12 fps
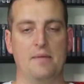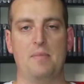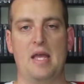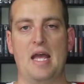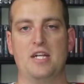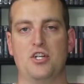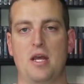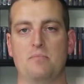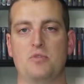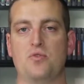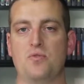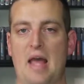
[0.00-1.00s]
NBA
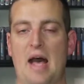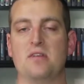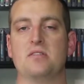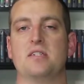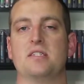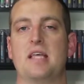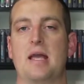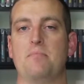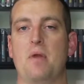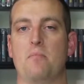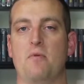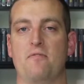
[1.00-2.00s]
Jam 2000 is
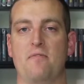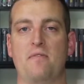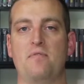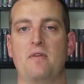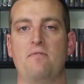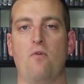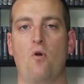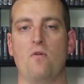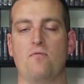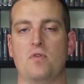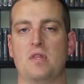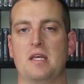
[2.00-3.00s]
game number
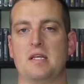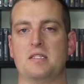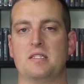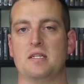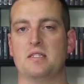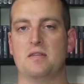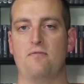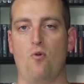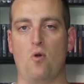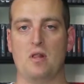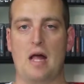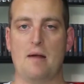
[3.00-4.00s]
54 for the
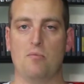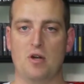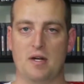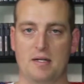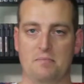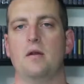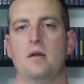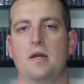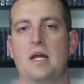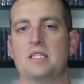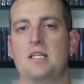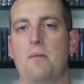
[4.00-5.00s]
N64 library.
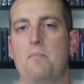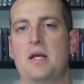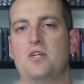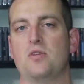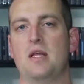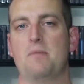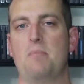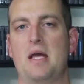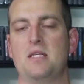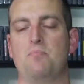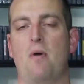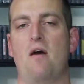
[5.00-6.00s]
Next up, Major League
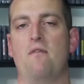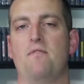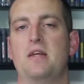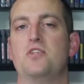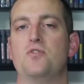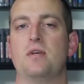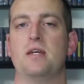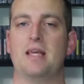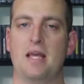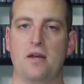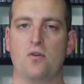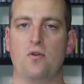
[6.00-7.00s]
Baseball featuring
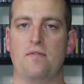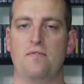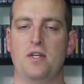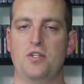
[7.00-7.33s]
King Griffey